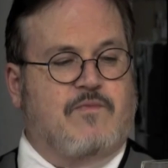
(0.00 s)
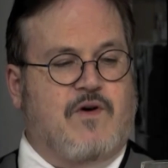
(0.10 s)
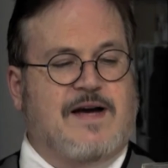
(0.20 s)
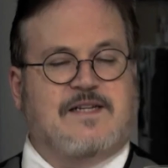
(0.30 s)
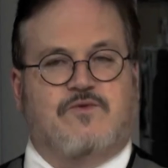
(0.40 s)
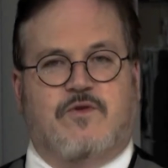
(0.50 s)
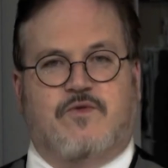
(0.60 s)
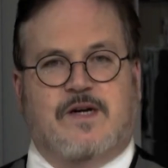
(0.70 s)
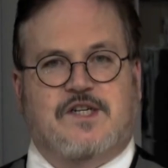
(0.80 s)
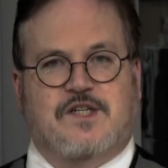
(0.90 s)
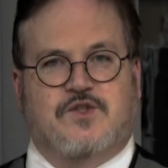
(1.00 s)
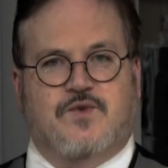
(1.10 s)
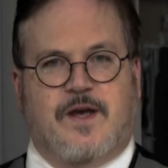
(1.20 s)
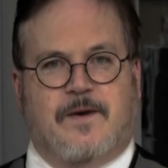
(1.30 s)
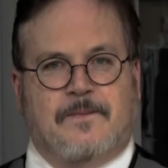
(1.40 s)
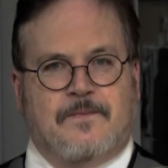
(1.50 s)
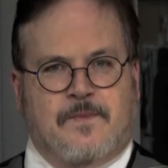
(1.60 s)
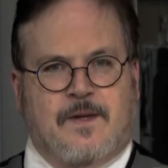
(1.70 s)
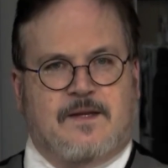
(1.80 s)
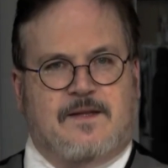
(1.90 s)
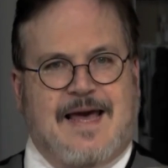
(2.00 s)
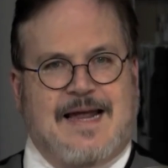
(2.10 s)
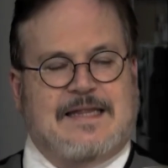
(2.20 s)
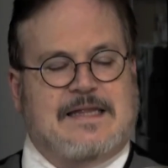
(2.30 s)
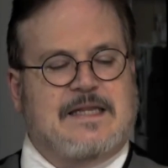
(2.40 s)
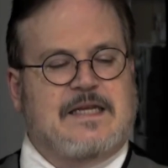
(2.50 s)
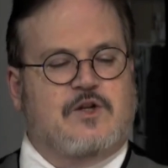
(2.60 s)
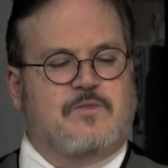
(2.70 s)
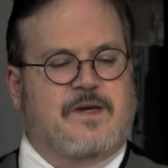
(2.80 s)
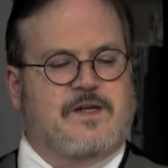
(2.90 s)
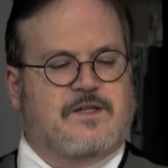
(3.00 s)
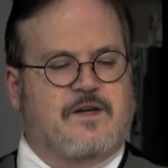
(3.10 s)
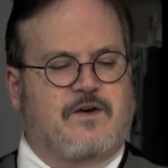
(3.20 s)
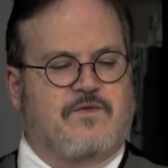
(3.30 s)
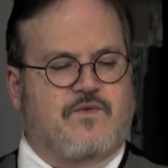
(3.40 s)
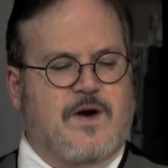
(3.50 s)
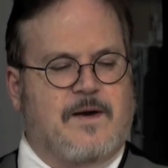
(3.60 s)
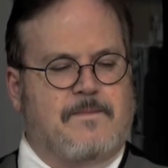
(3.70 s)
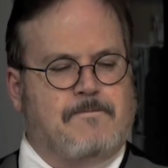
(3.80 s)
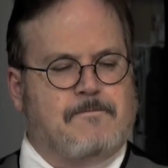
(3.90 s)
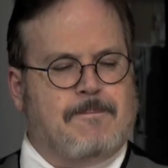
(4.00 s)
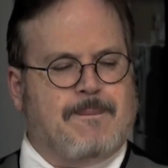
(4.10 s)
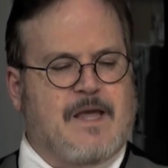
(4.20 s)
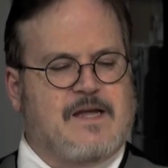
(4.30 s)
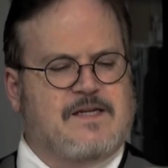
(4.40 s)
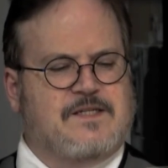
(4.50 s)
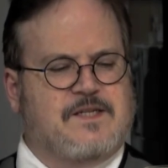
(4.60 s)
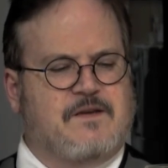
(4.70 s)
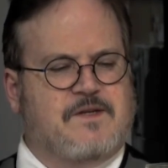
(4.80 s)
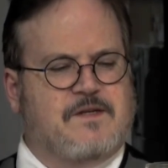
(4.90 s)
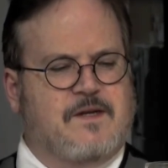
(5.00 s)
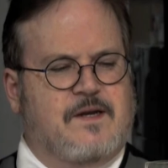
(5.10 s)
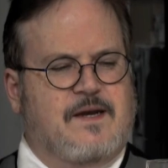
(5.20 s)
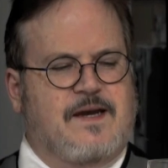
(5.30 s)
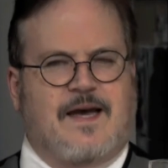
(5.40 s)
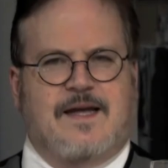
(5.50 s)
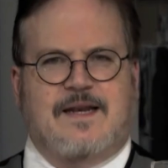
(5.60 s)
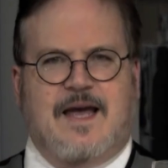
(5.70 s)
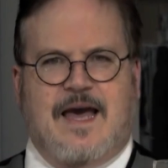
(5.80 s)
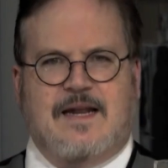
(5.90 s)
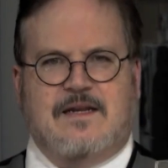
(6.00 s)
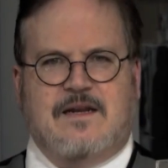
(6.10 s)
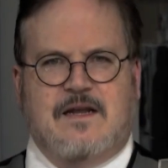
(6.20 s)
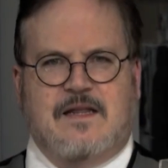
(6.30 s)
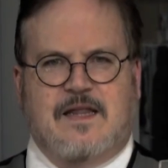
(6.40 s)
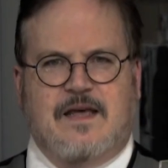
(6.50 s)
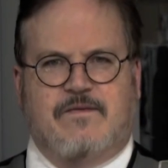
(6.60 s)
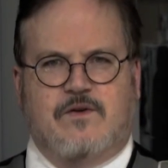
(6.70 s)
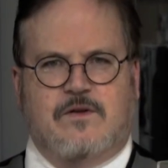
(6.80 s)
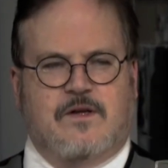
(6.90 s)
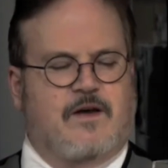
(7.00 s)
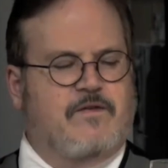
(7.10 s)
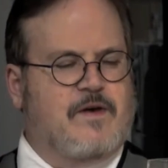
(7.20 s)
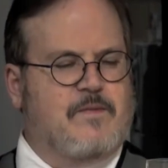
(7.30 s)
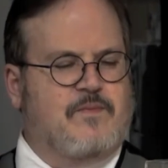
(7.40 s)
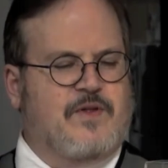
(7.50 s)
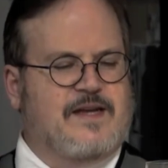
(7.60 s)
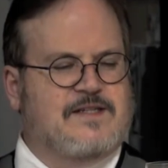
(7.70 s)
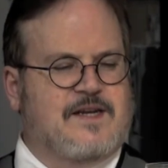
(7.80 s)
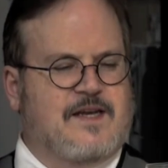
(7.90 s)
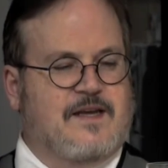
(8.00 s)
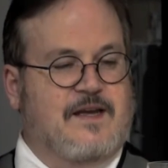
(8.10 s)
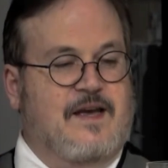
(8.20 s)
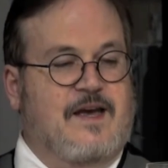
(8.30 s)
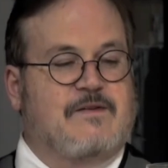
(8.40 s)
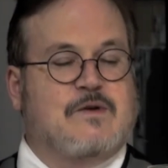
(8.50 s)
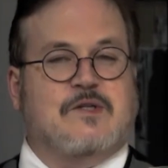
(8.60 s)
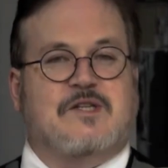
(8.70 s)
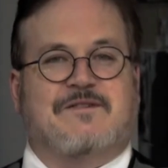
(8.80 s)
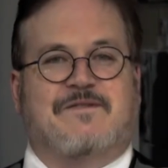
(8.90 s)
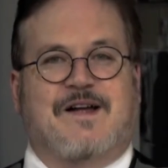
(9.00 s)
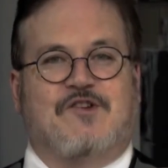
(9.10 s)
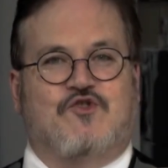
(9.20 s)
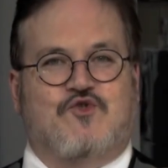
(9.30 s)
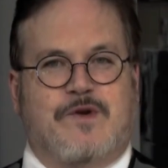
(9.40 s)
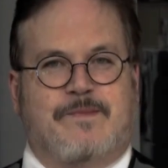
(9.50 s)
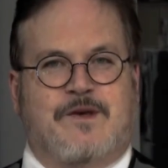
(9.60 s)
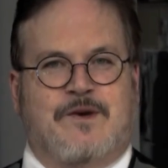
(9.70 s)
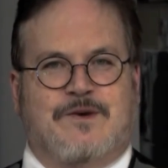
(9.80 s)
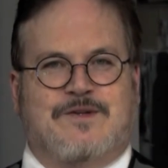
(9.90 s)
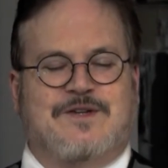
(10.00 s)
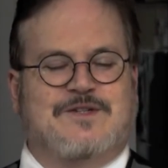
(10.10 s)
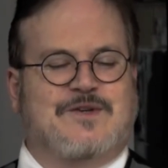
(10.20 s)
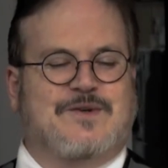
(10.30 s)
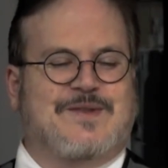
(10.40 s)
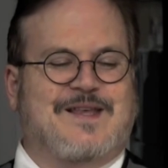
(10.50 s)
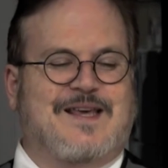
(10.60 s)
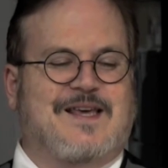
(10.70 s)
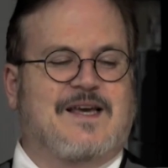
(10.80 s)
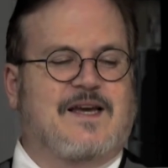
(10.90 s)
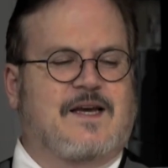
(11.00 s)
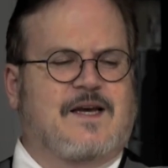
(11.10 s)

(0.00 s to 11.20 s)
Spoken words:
bright and refreshing drink. That little bit of rum just gives it an added level of complexity. Of course, it's a fun tribute to the